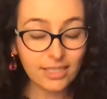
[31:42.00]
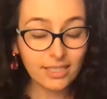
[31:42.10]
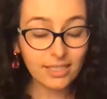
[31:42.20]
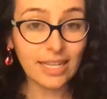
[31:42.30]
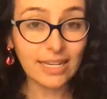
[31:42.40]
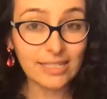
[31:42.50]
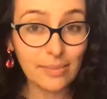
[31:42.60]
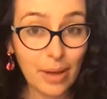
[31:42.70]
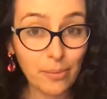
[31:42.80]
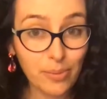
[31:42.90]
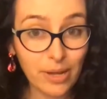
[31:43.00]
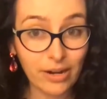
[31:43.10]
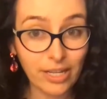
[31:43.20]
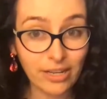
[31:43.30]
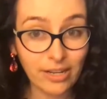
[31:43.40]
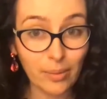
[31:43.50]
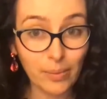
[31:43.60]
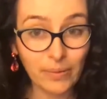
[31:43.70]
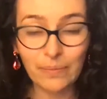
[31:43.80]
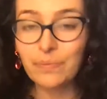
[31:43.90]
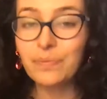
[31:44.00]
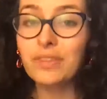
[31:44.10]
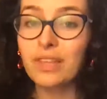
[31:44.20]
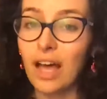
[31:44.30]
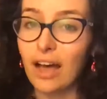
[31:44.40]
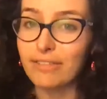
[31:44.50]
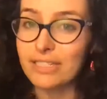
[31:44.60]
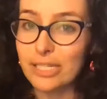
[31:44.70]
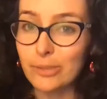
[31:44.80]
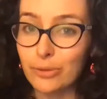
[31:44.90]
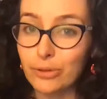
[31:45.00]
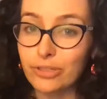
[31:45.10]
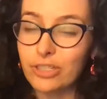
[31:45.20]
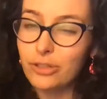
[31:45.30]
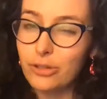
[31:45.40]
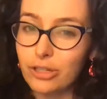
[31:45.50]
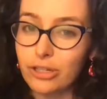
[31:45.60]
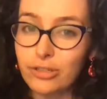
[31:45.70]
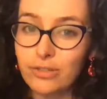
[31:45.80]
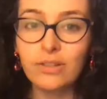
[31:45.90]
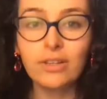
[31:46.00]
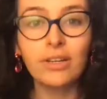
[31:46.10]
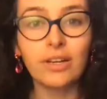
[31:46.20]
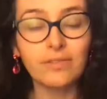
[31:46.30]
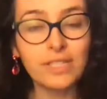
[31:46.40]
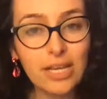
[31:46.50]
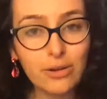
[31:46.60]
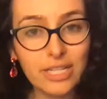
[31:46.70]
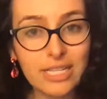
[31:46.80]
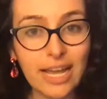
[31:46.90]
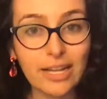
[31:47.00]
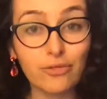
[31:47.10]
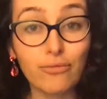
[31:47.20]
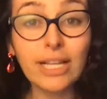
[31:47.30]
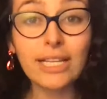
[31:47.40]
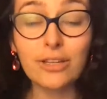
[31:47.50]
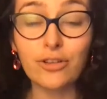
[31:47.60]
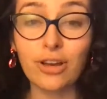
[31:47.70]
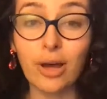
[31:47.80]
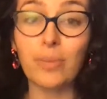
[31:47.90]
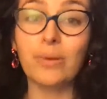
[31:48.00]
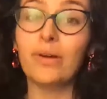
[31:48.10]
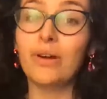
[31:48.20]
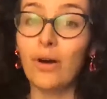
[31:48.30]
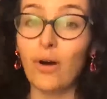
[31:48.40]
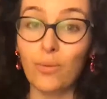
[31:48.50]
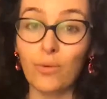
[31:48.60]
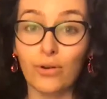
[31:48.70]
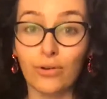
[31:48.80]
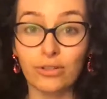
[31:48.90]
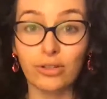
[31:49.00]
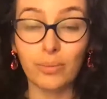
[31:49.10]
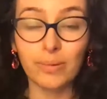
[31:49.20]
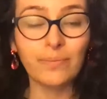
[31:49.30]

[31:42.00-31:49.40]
Then it's about preparing your cup. 1/2 teaspoon to 2/3 of tea or tisane directly in your cup, hot water on top.